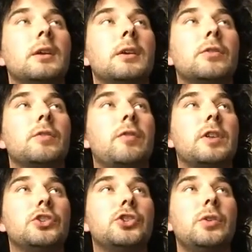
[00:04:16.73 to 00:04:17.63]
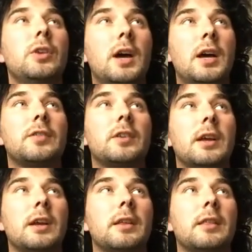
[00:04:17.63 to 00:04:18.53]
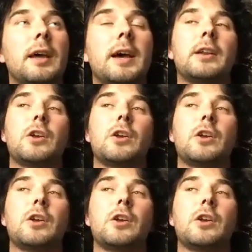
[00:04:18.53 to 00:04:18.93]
it was roughly June last year that I had